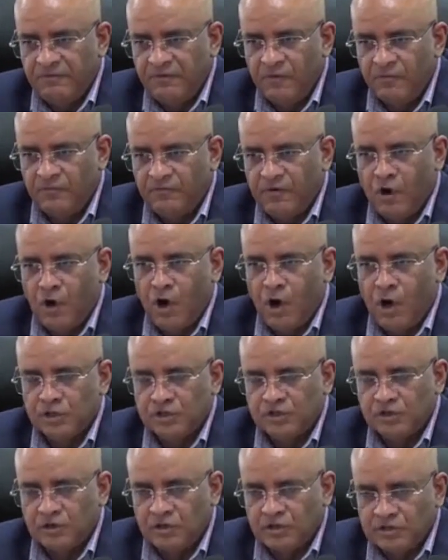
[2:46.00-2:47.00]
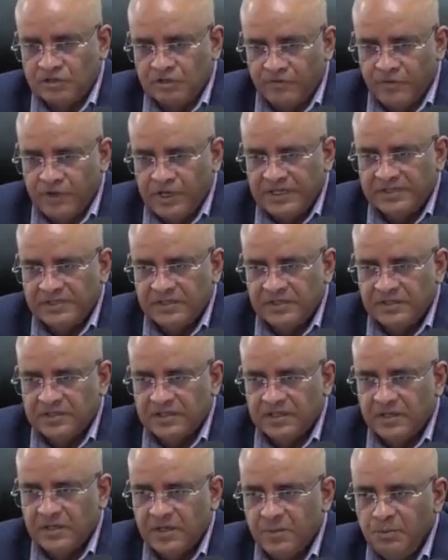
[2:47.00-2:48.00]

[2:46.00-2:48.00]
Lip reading: for all sorts of reasons.